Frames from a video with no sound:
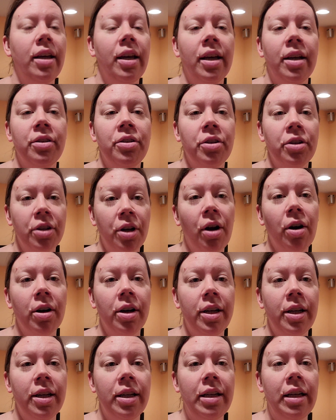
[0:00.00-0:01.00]
and good
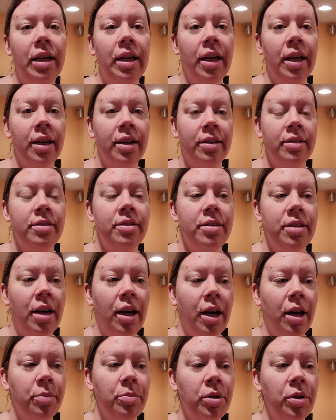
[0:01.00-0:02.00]
hearted and
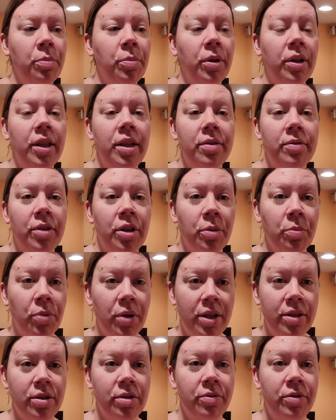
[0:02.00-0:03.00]
um, you believe in the
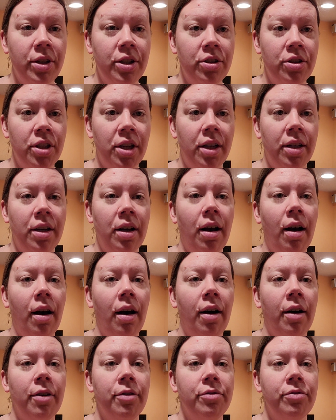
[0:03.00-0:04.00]
preservation
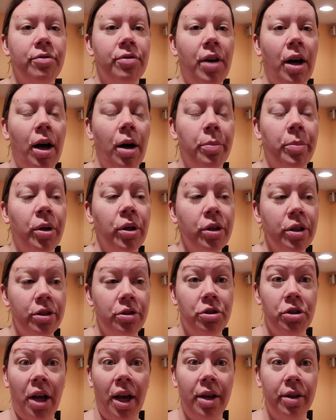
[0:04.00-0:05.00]
of um, a
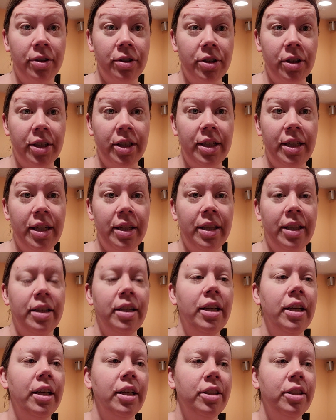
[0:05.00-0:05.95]
good childhood and that